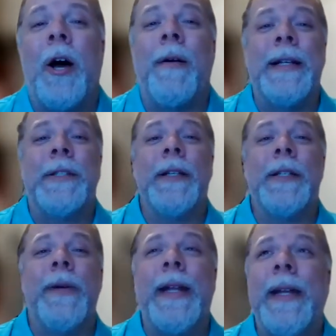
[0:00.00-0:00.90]
All right, so
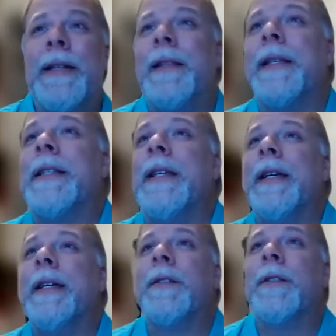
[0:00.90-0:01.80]
let's read it. This
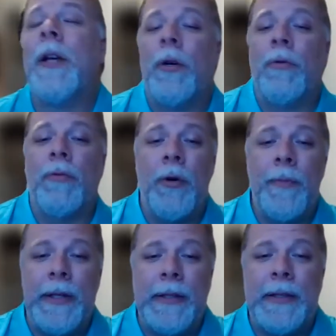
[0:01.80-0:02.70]
is
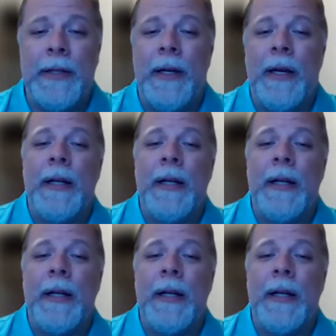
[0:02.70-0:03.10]
Romans